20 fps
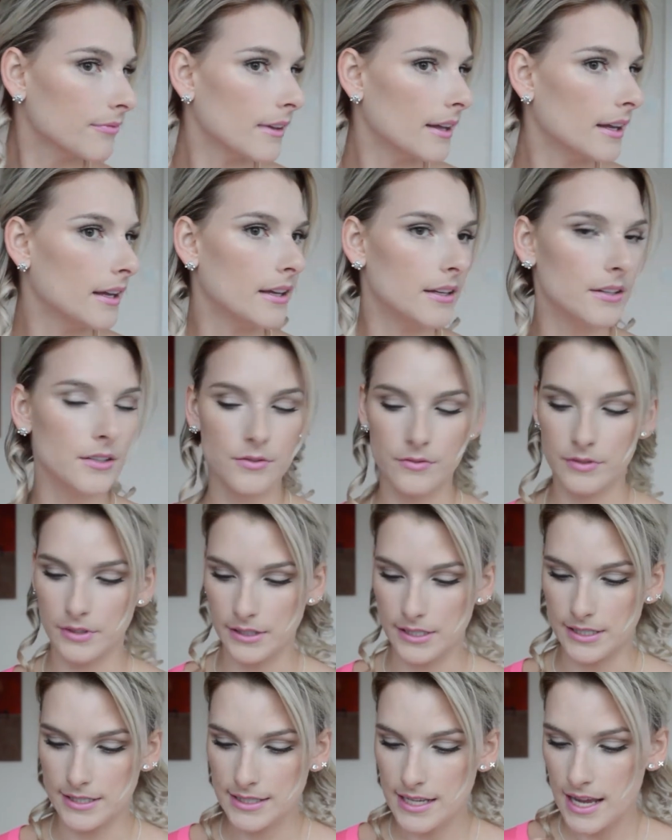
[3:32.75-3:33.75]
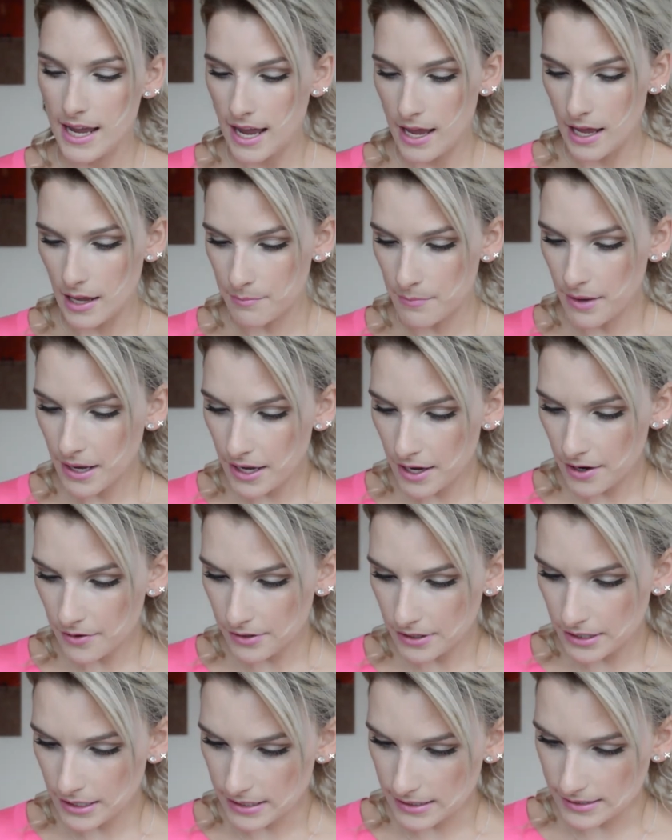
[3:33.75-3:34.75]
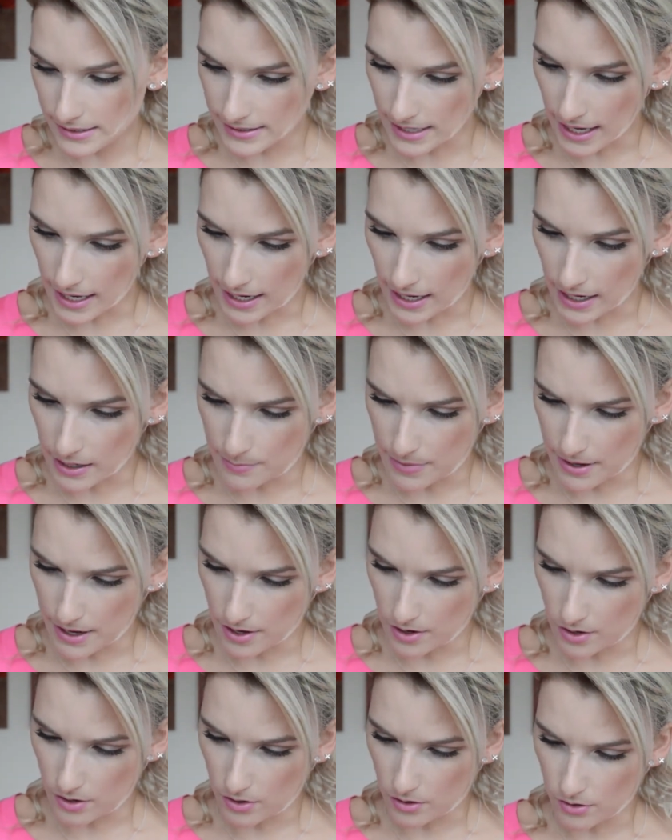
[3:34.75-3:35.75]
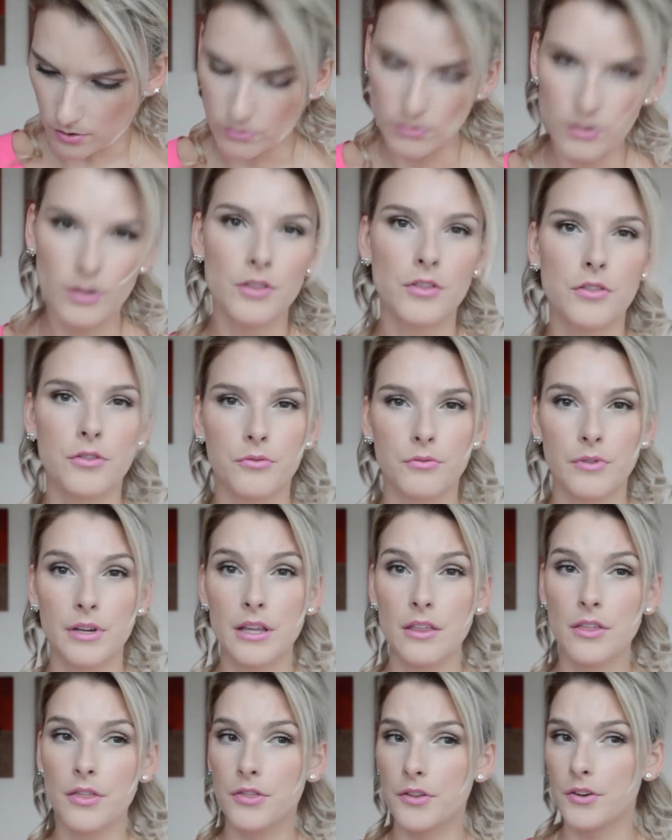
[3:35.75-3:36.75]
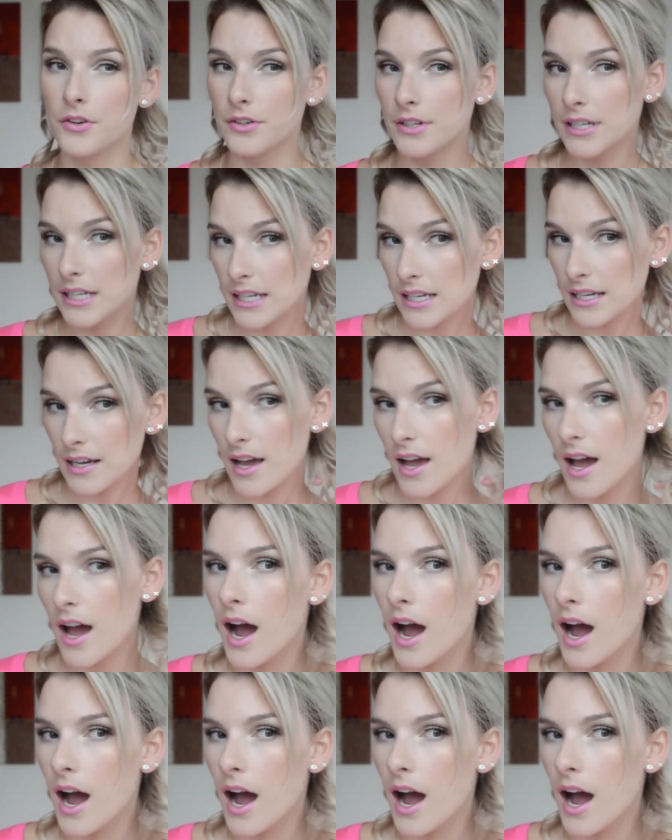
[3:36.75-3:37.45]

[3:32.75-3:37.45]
And release. And my iron is set at about 330.